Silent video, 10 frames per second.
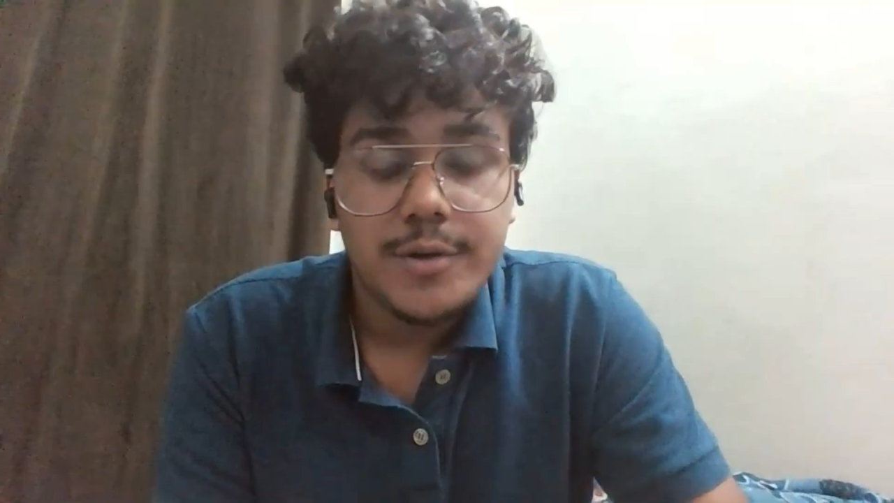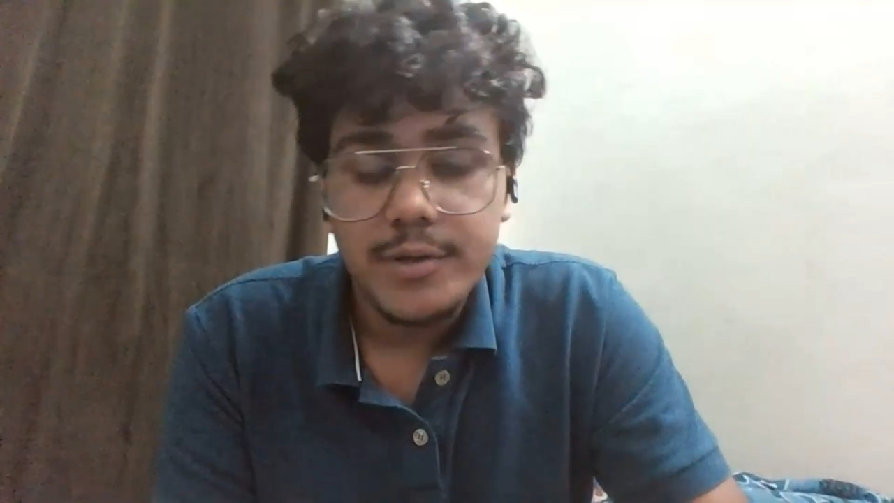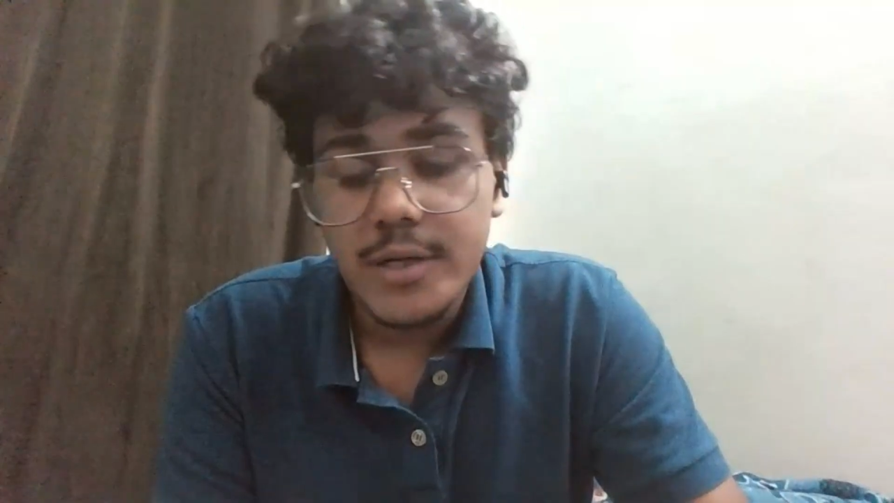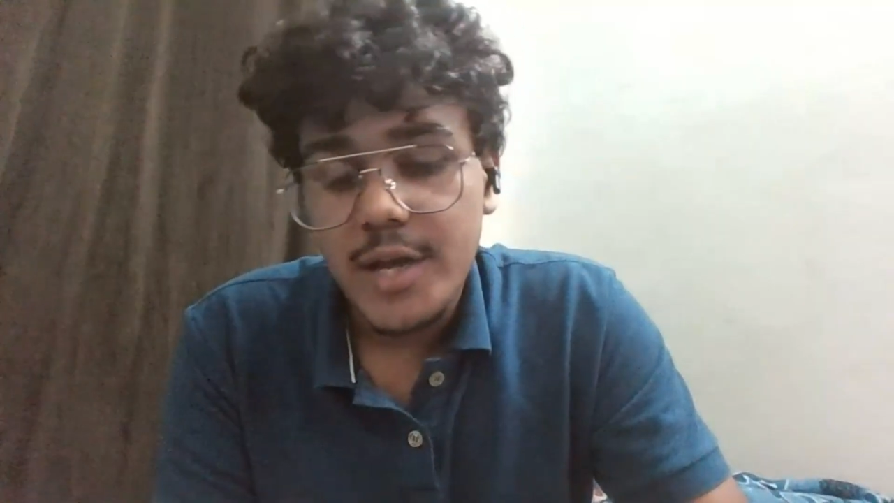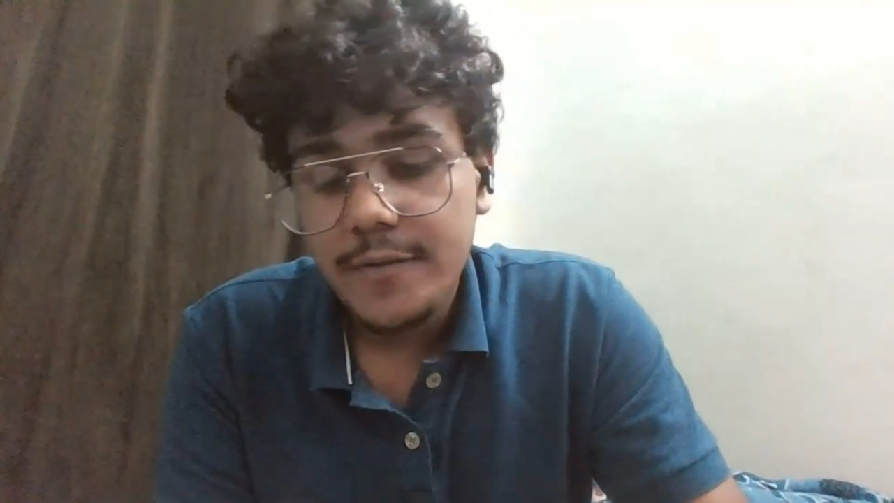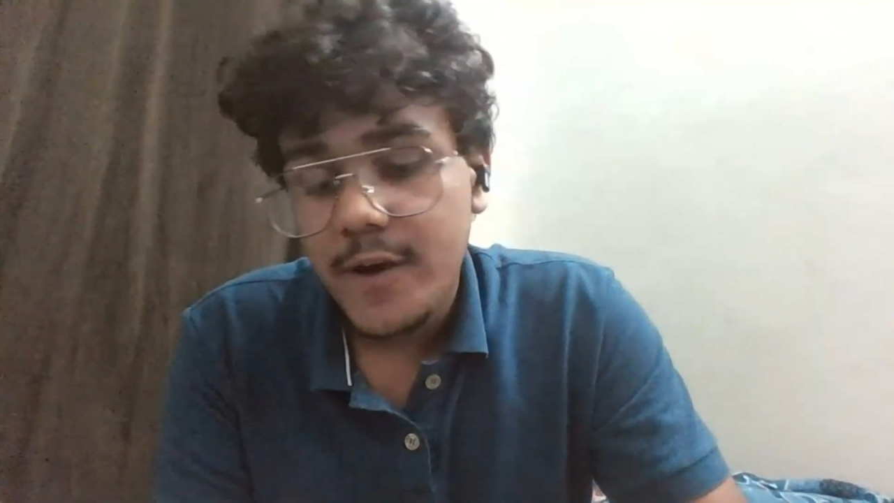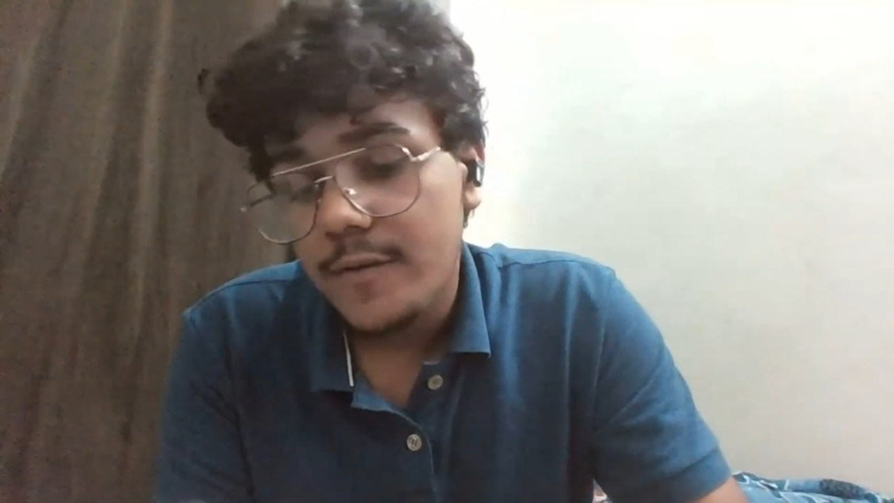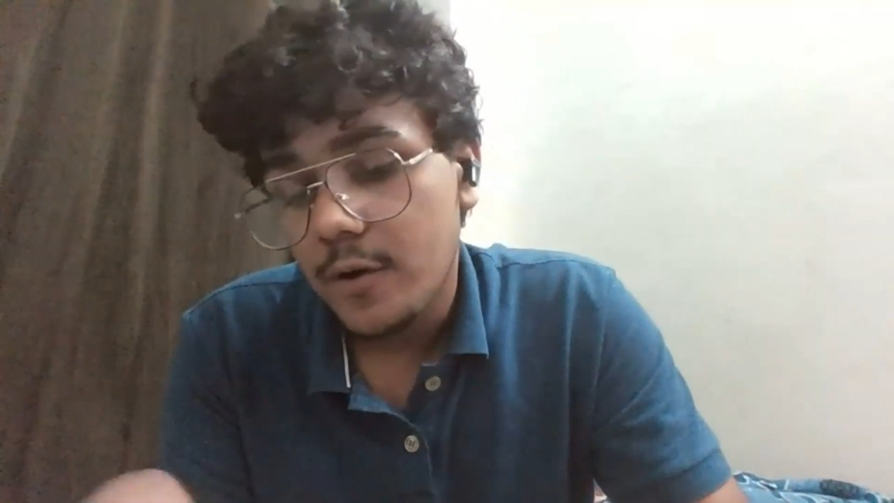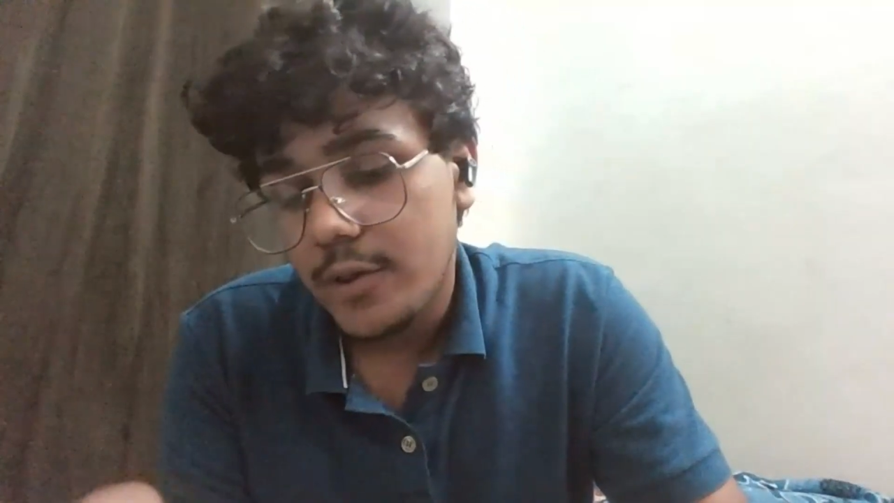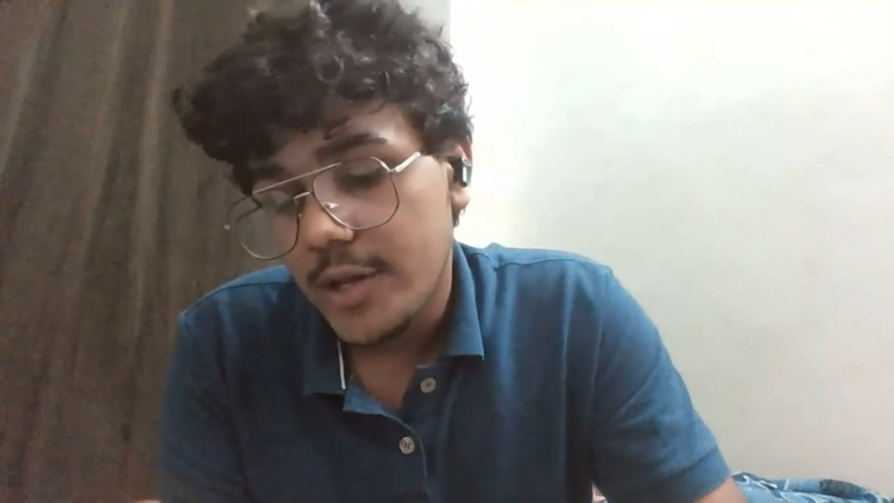to the
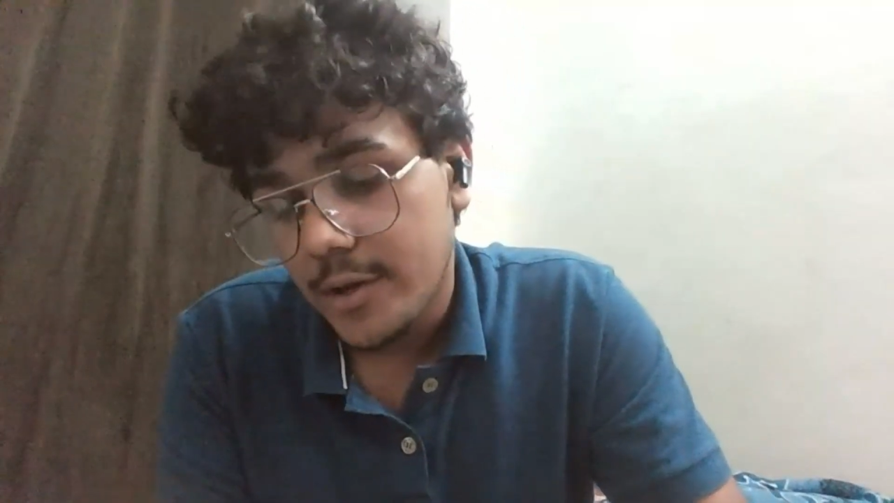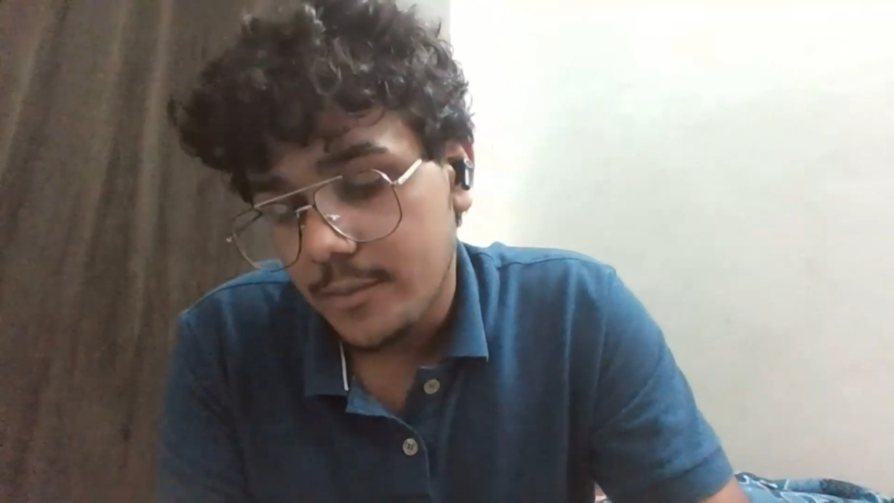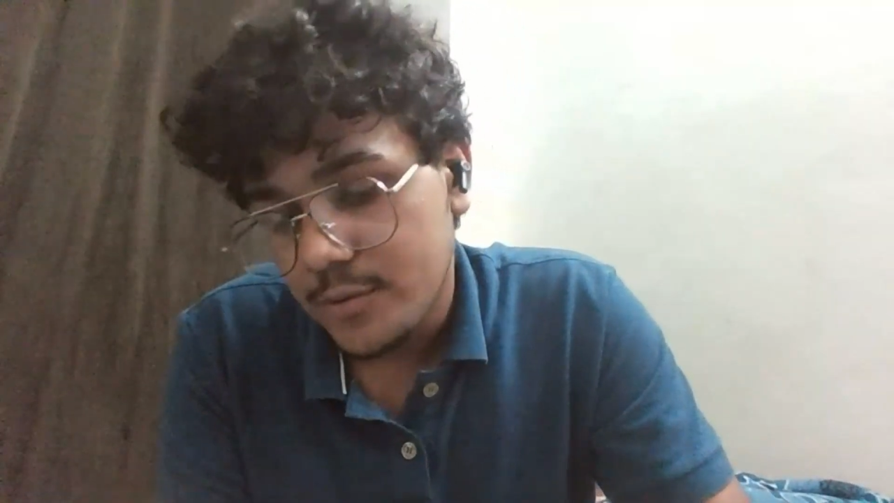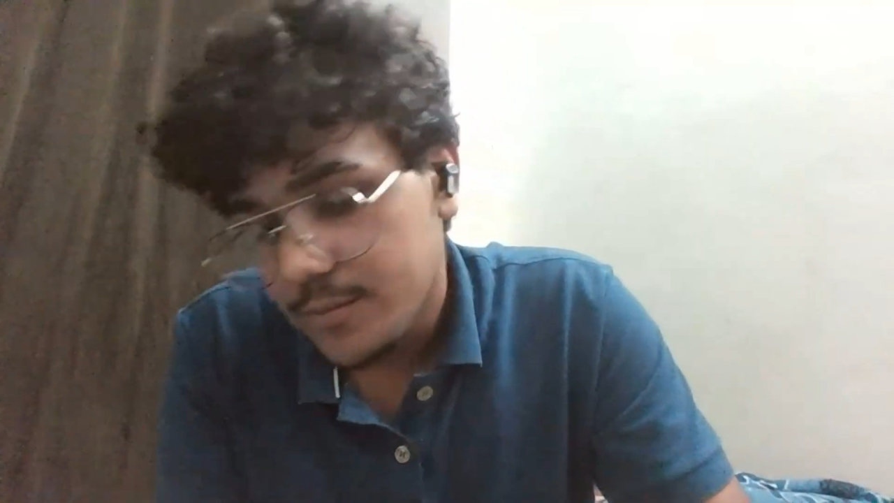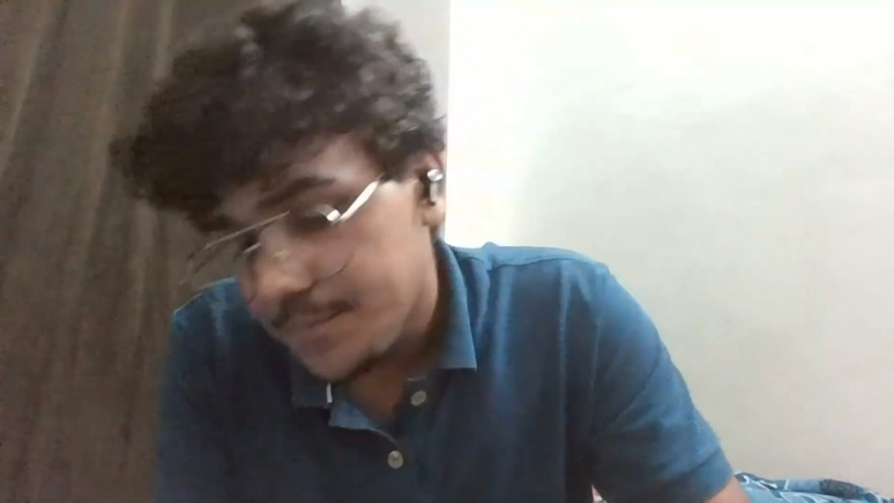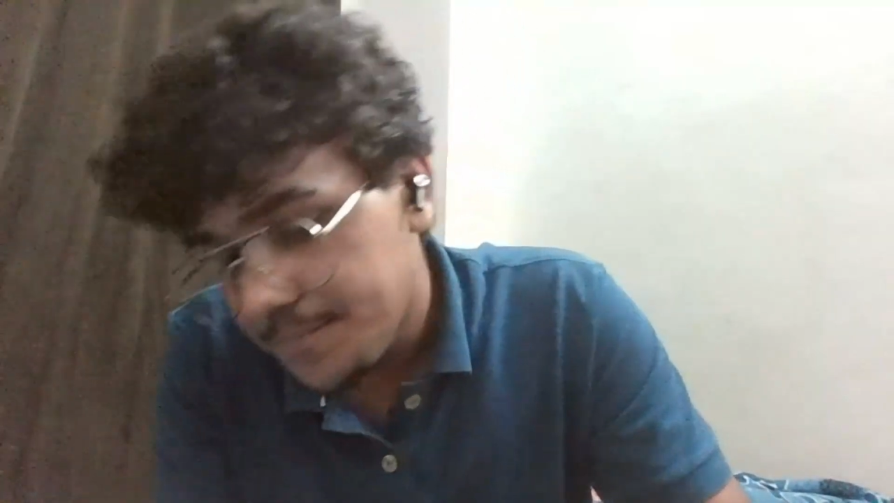A5 on the Nano.